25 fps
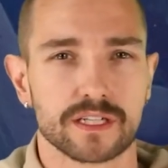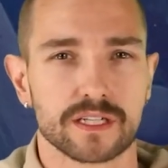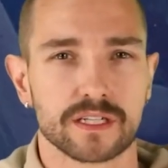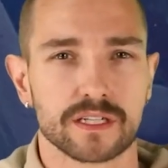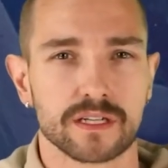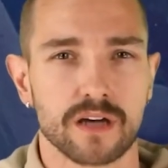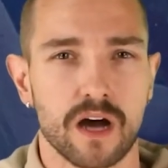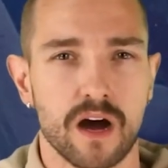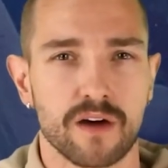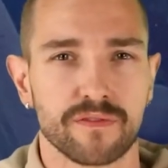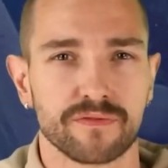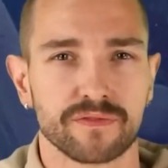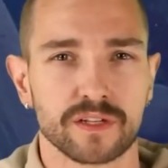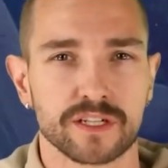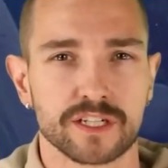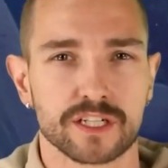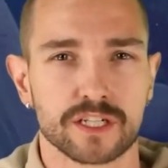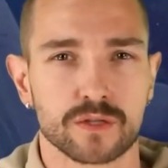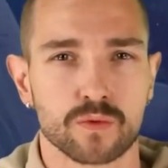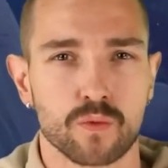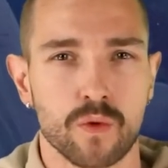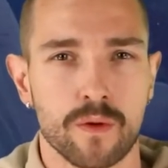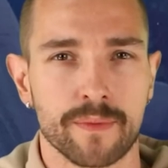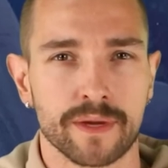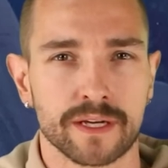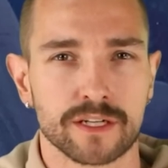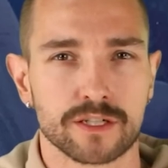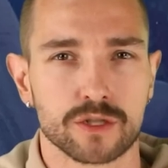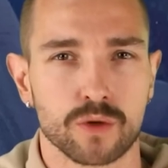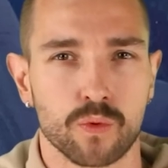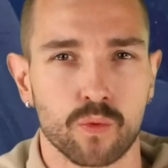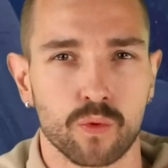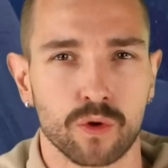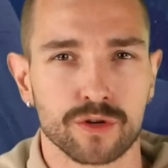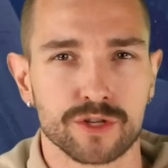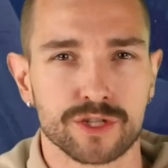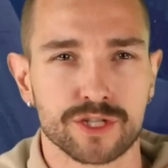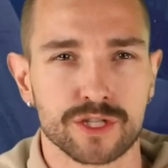softly swimming
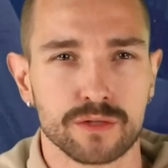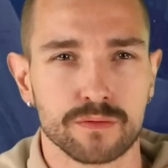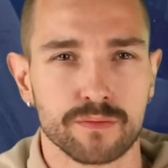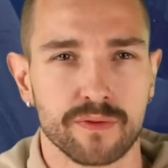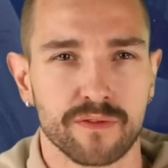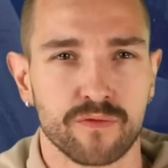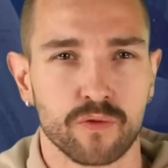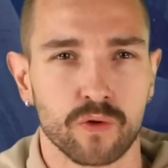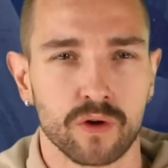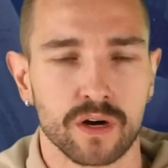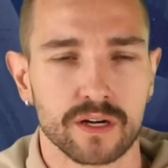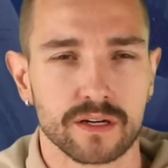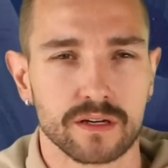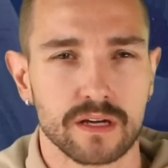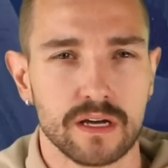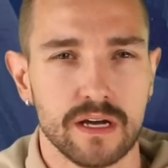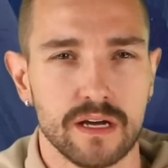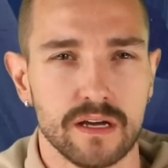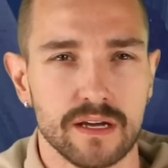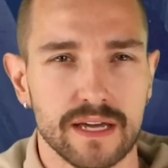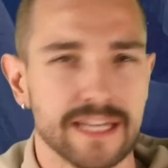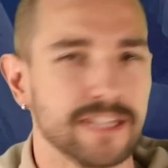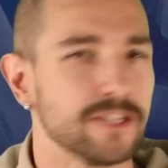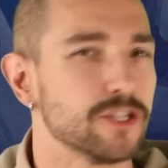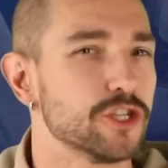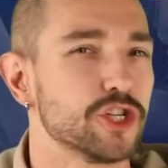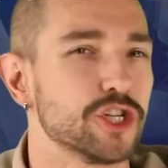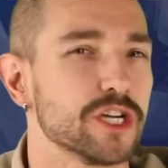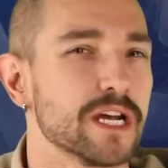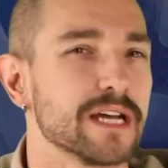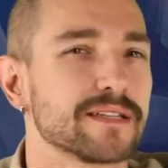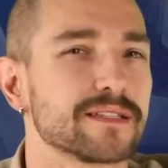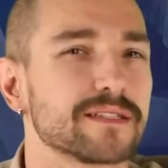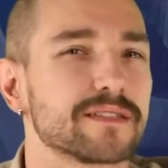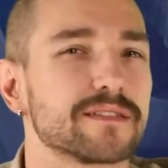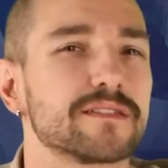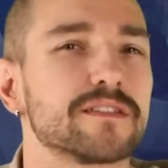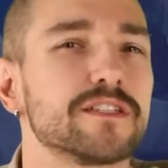towards you before it
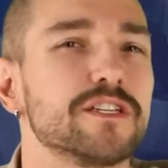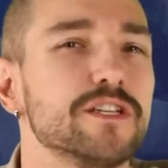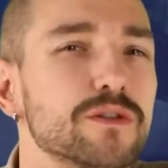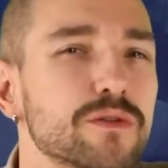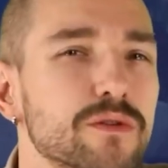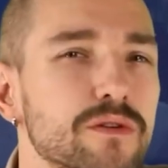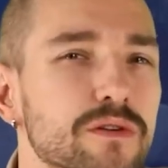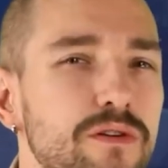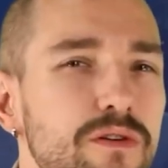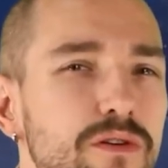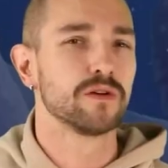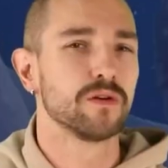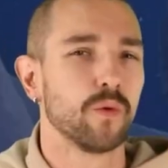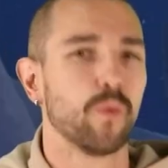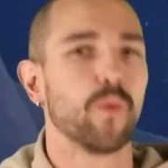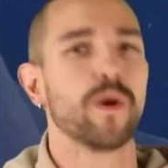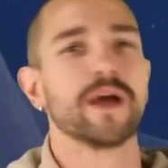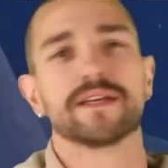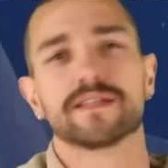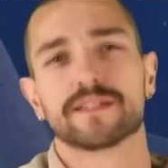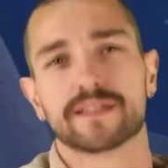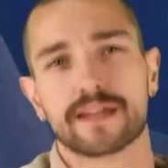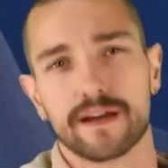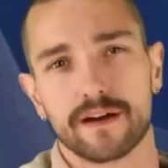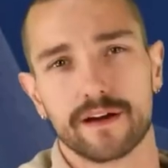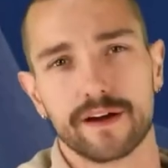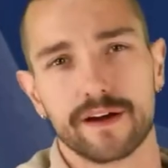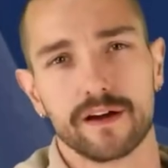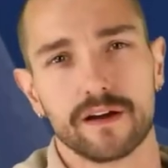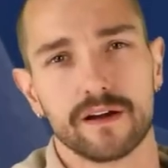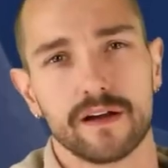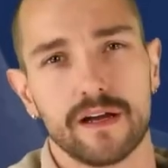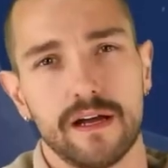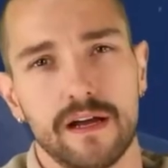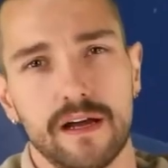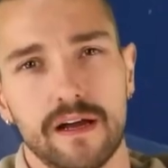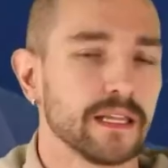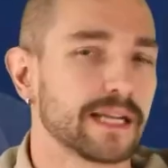ingests you, way scarier.
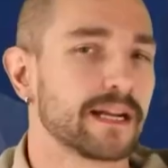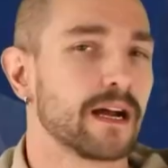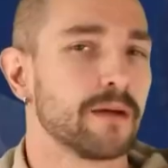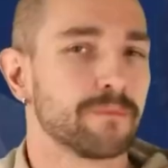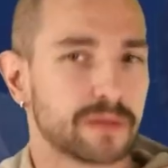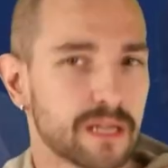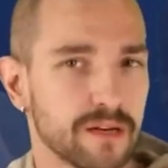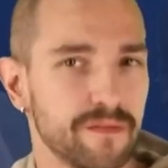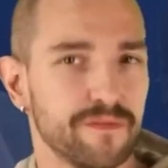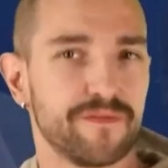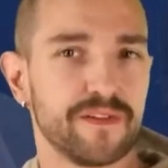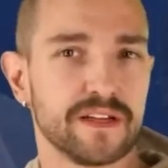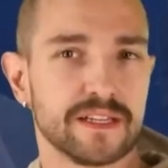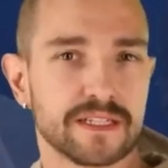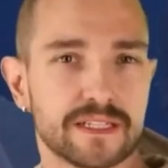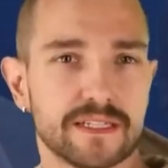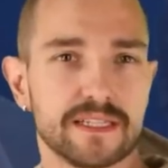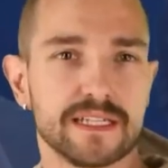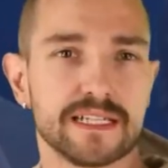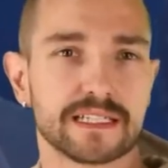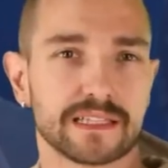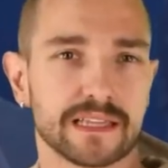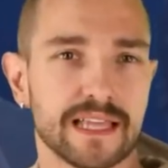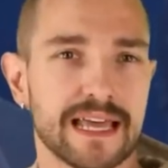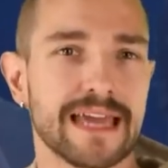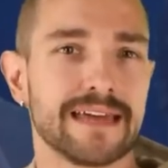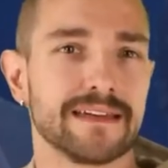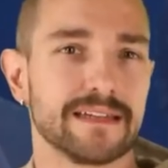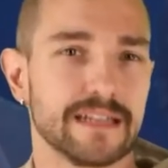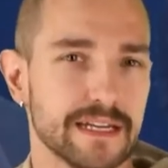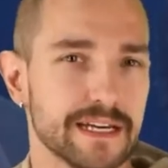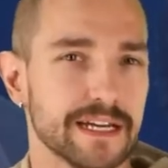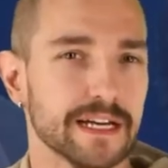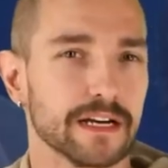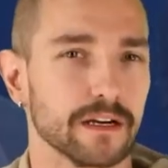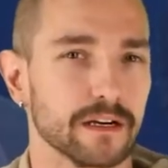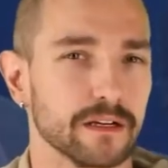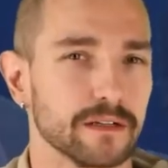Like I'm convinced these
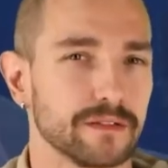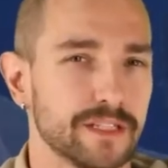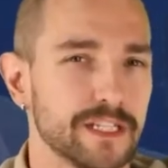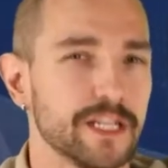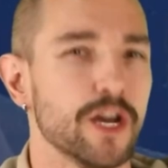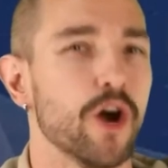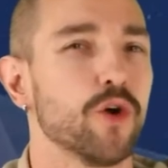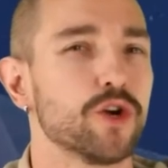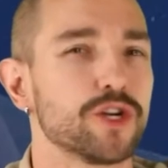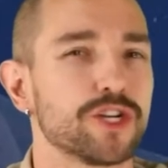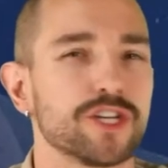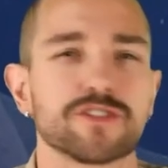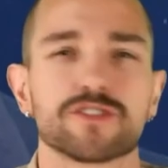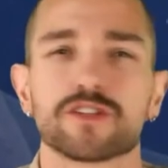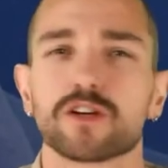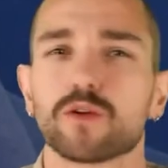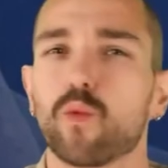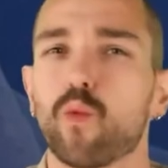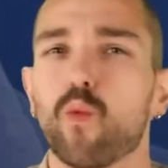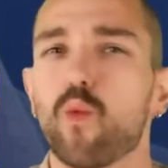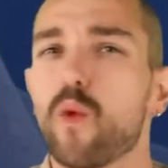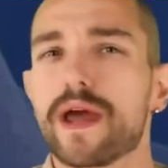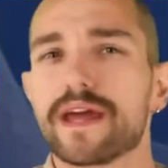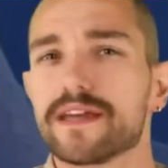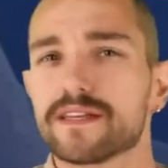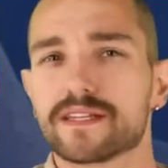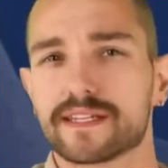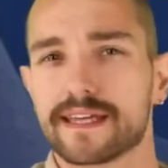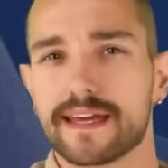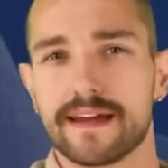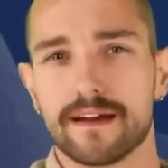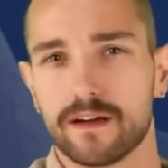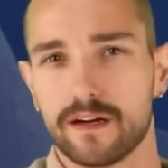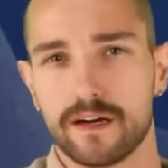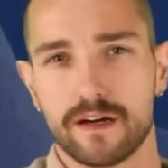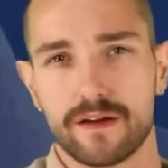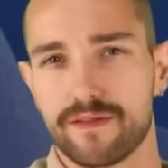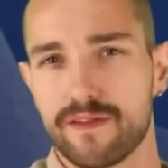landed here. The oceans are way
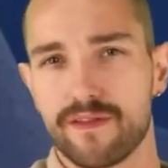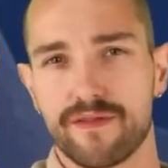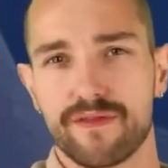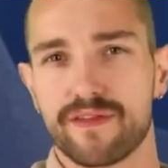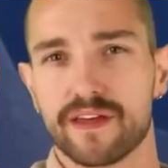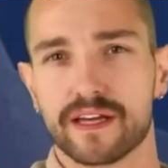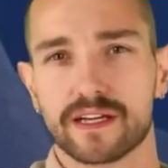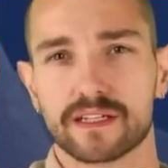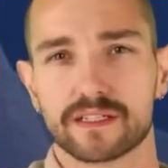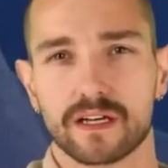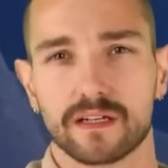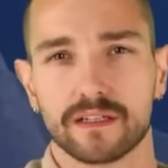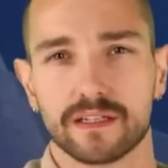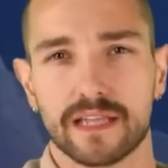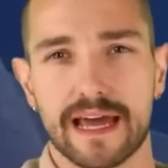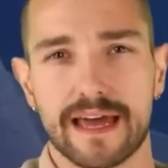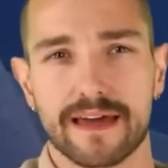scarier than things on